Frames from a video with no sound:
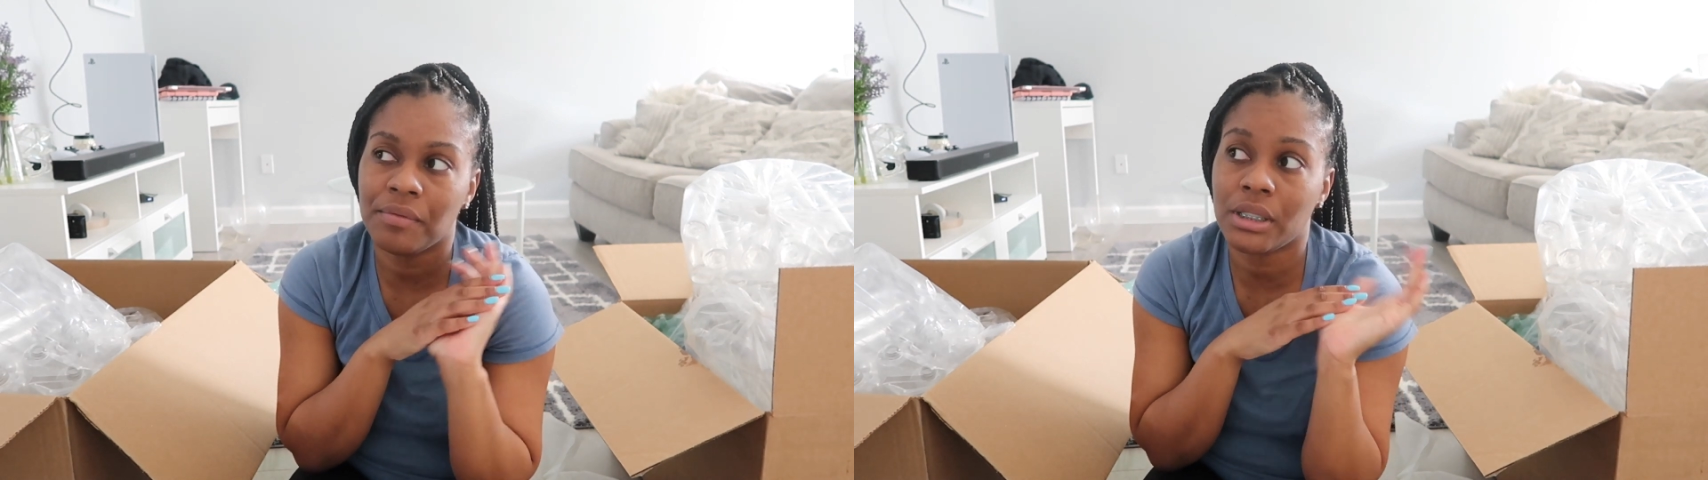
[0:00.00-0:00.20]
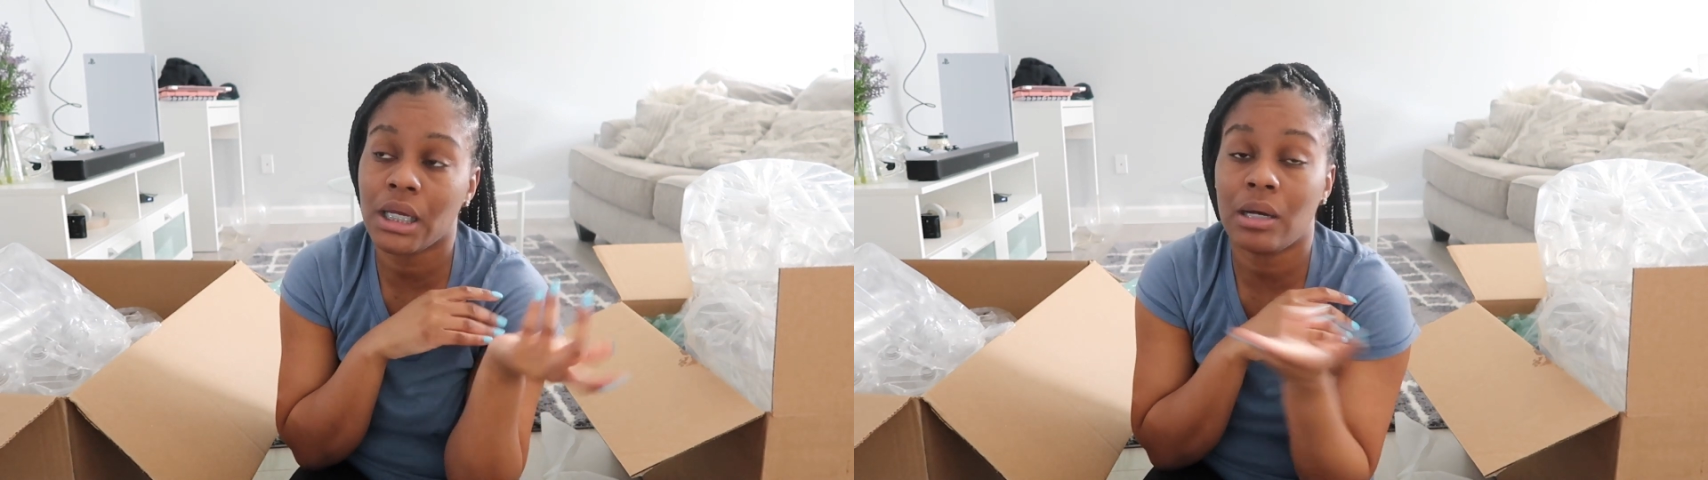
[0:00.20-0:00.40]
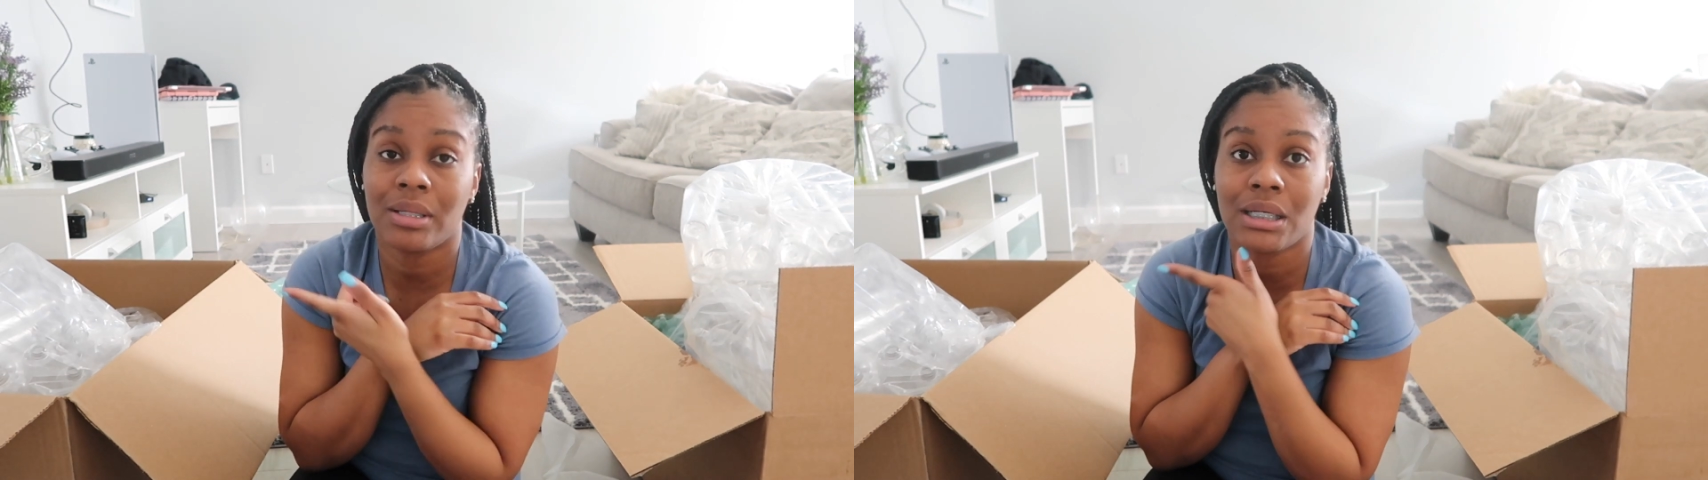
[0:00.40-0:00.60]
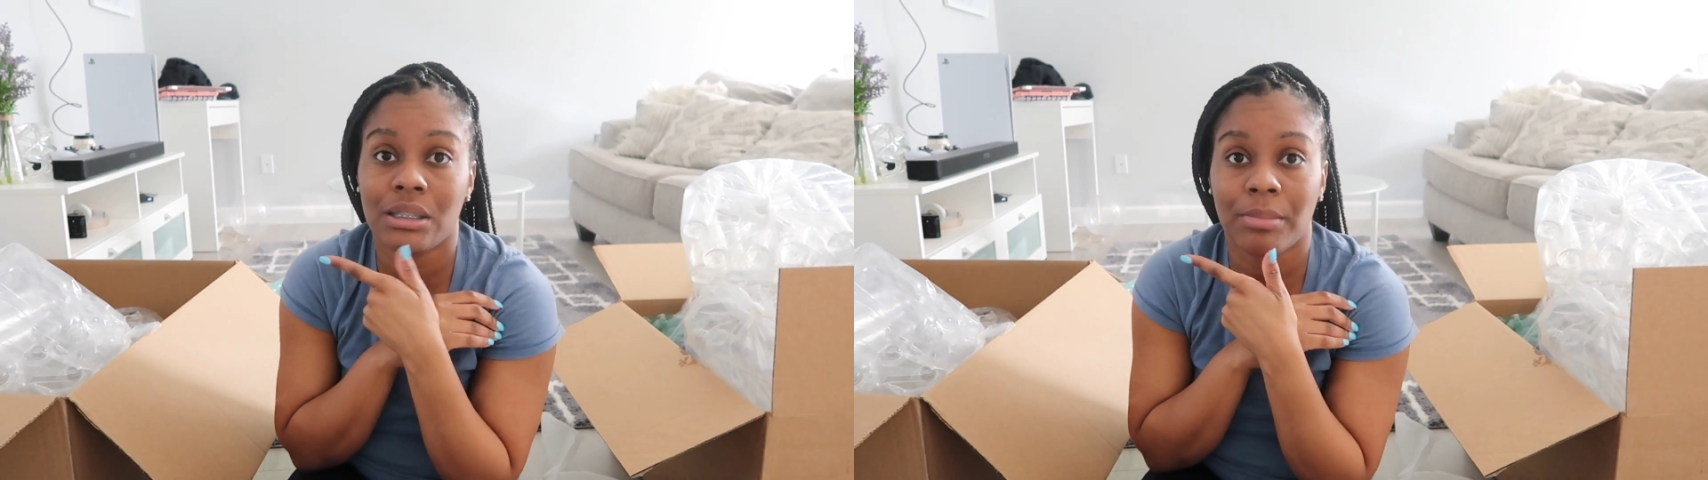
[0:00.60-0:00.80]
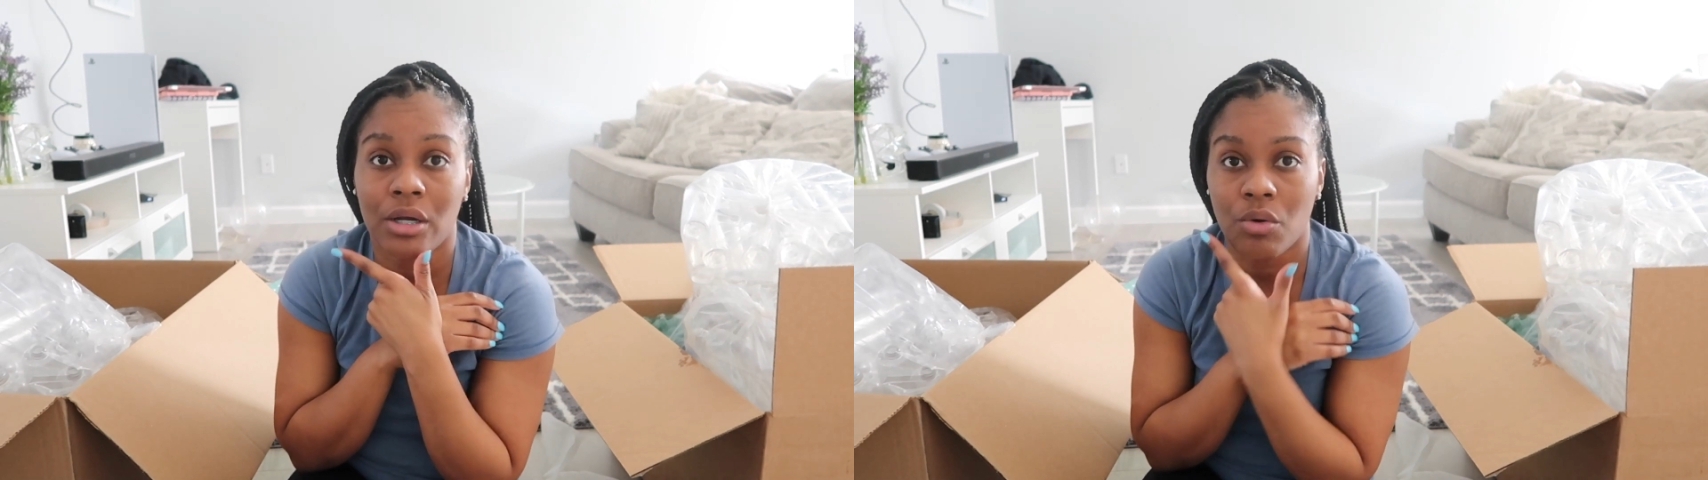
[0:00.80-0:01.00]
everything out that's
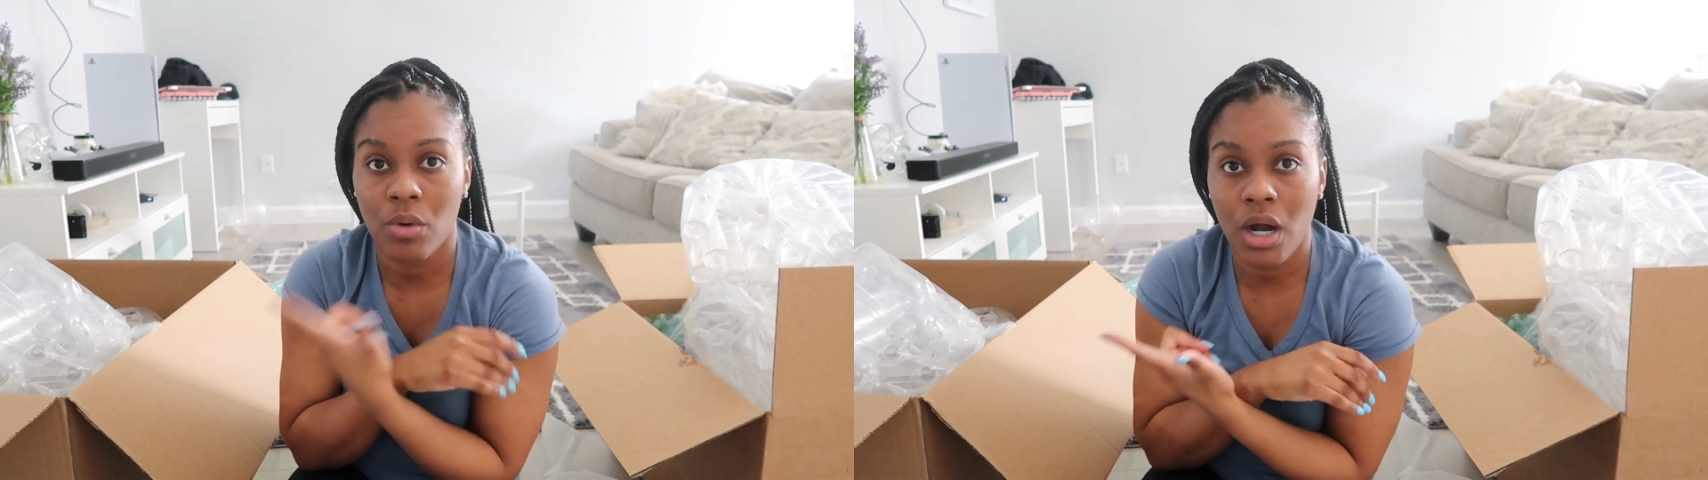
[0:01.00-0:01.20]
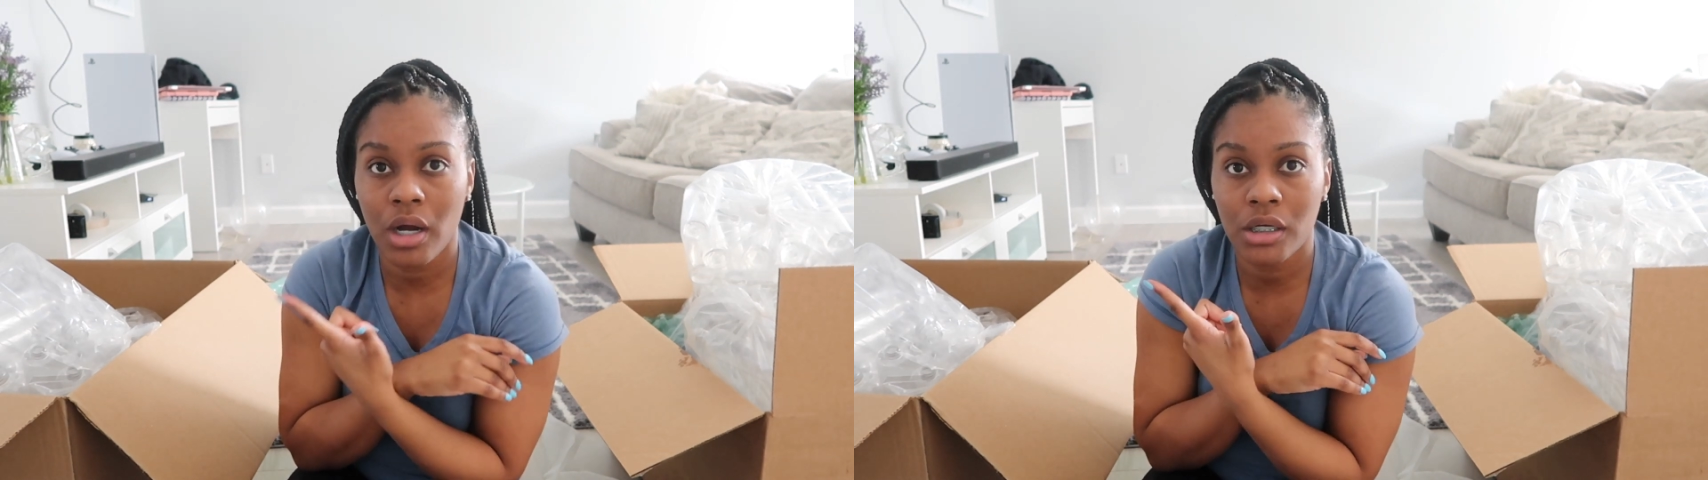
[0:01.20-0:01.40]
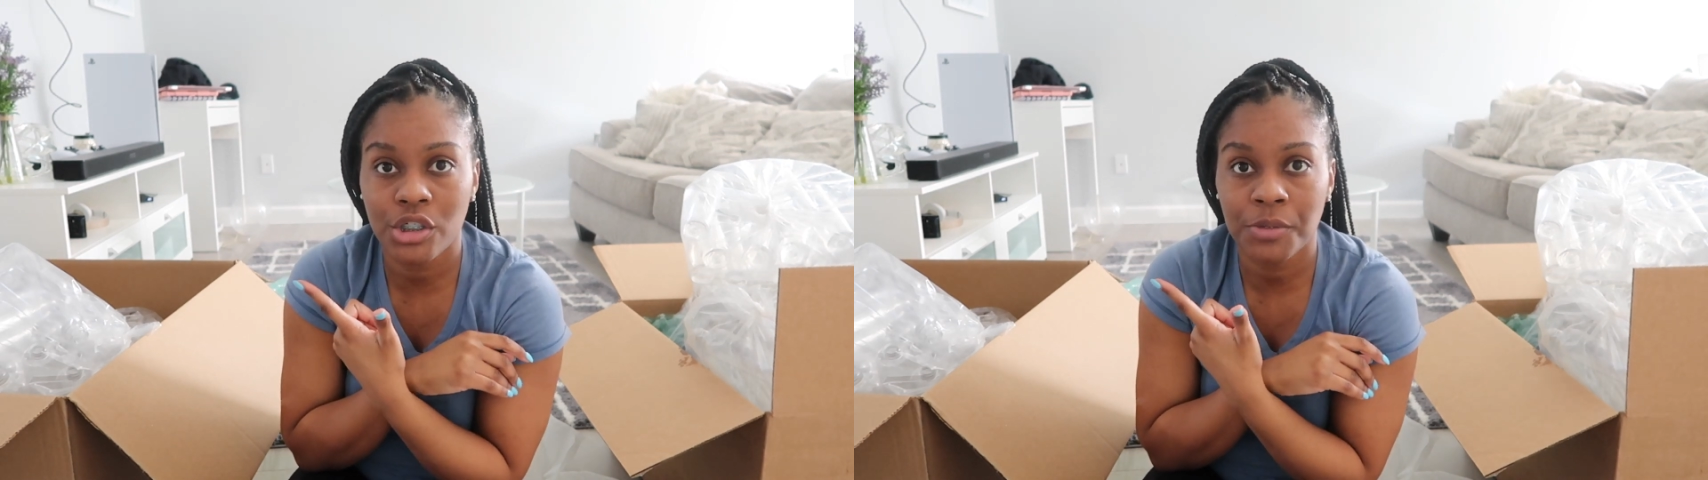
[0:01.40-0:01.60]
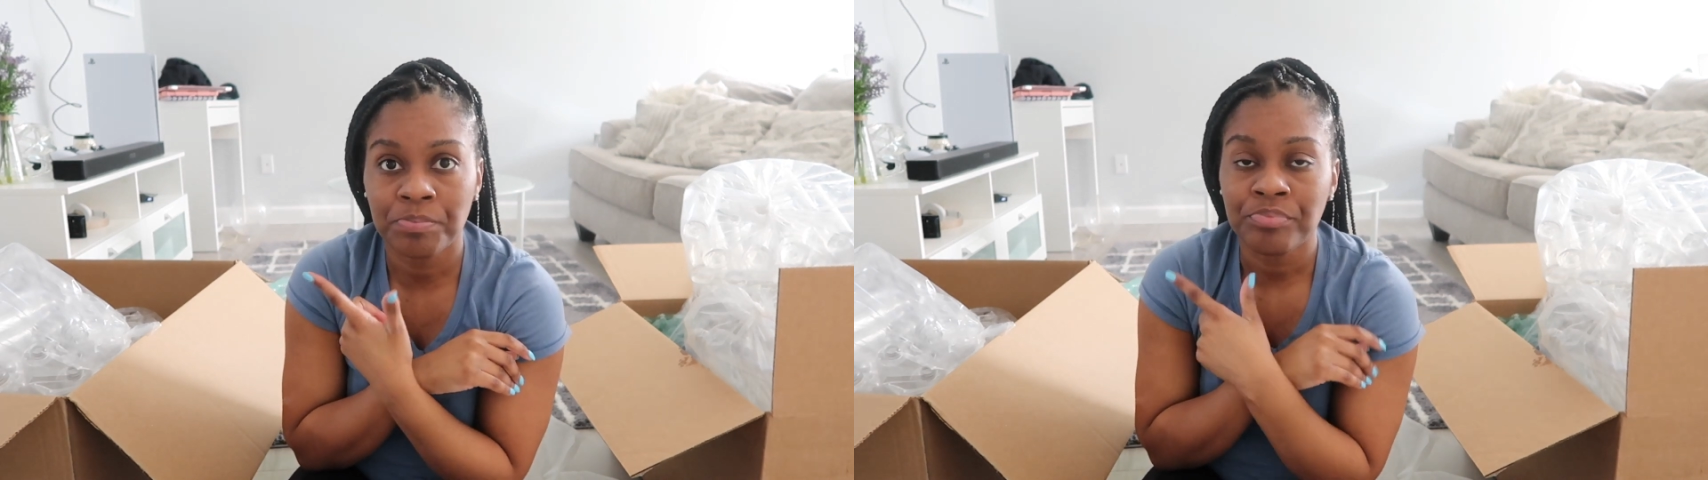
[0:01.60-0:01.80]
in my garage